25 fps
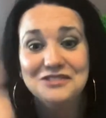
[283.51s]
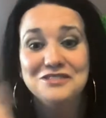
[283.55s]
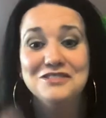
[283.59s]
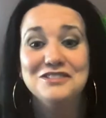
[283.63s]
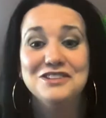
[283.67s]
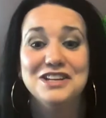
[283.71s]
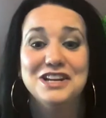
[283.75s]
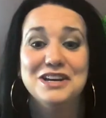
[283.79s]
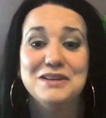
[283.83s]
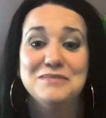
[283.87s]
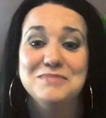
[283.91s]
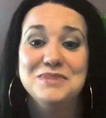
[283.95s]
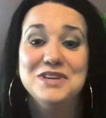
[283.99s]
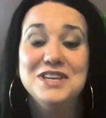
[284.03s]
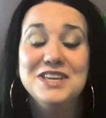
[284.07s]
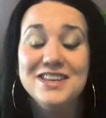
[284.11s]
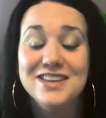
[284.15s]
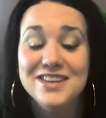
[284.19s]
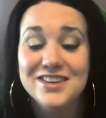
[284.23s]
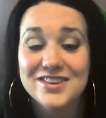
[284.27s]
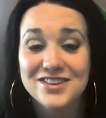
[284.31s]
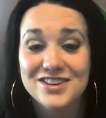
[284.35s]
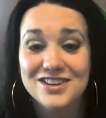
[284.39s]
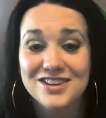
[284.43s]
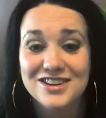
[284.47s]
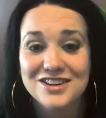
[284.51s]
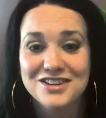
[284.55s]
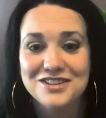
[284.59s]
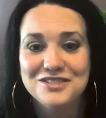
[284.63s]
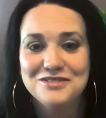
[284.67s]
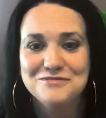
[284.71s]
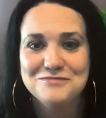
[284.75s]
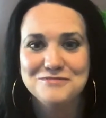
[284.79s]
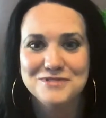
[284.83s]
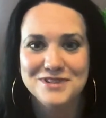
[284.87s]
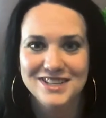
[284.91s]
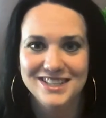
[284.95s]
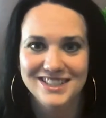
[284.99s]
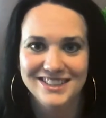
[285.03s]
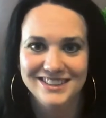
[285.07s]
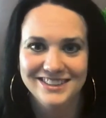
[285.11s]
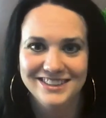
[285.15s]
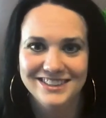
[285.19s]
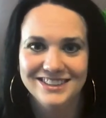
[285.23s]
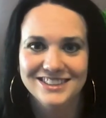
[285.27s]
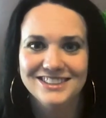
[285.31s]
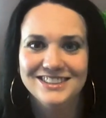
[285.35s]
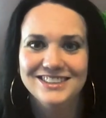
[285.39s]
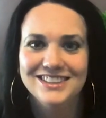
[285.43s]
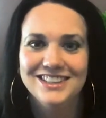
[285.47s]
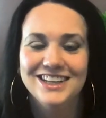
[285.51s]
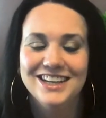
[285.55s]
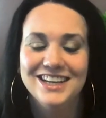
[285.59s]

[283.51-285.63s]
on up here when